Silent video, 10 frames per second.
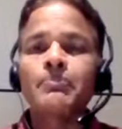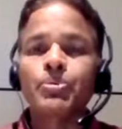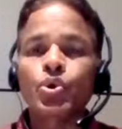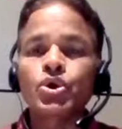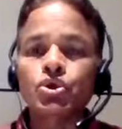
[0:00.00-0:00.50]

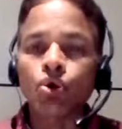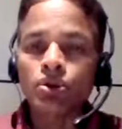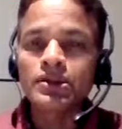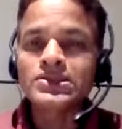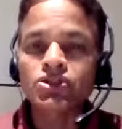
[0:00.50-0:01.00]
brought
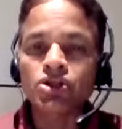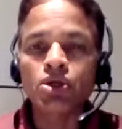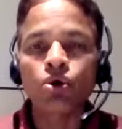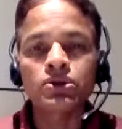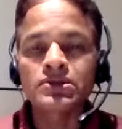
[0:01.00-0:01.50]
on the
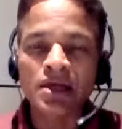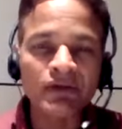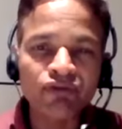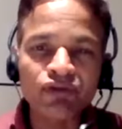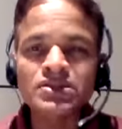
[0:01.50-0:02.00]
screen, on the
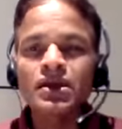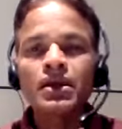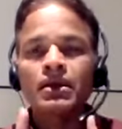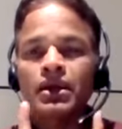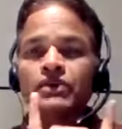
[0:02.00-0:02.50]
surface,
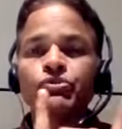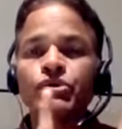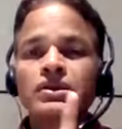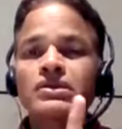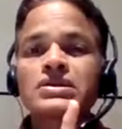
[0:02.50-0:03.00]
it
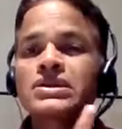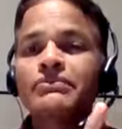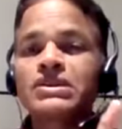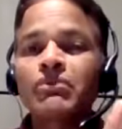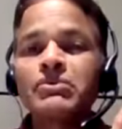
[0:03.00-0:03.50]
would,
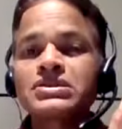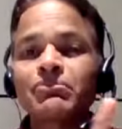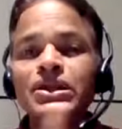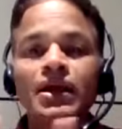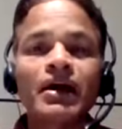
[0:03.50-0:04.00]
there'll be
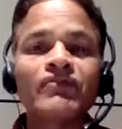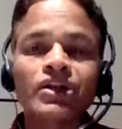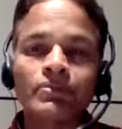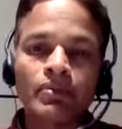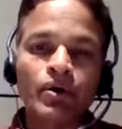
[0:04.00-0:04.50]
somebody
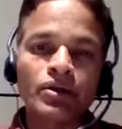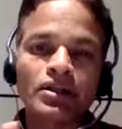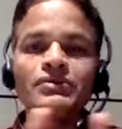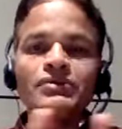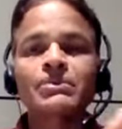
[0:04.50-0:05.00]
uncomfortable about
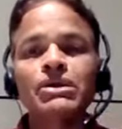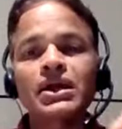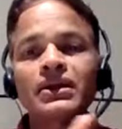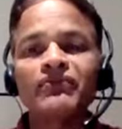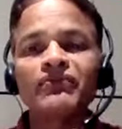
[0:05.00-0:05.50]
it. There's somebody
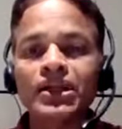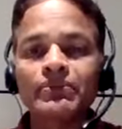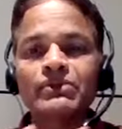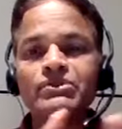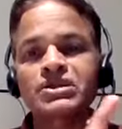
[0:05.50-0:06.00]

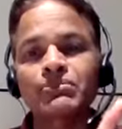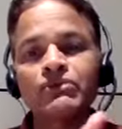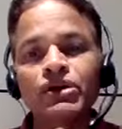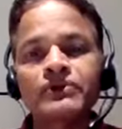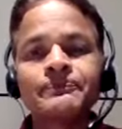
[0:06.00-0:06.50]
uncomfortable,
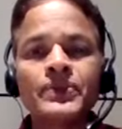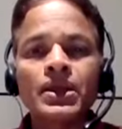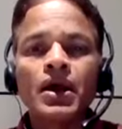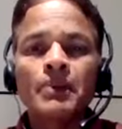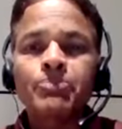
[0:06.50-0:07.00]
somebody would
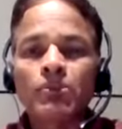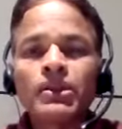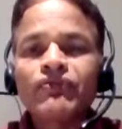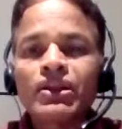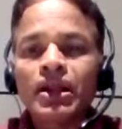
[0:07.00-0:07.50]

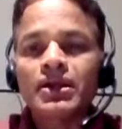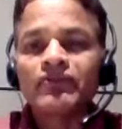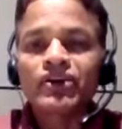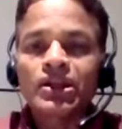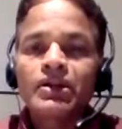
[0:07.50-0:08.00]
probably feel
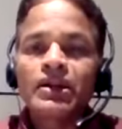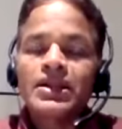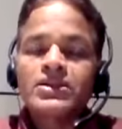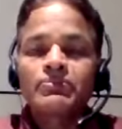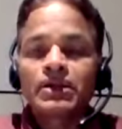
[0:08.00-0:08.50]
uncomfortable in
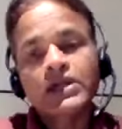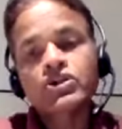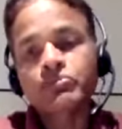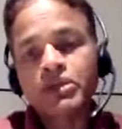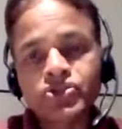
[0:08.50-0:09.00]
either bringing it
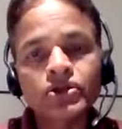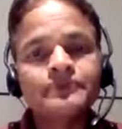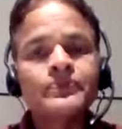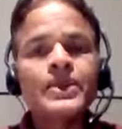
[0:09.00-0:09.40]
into picture,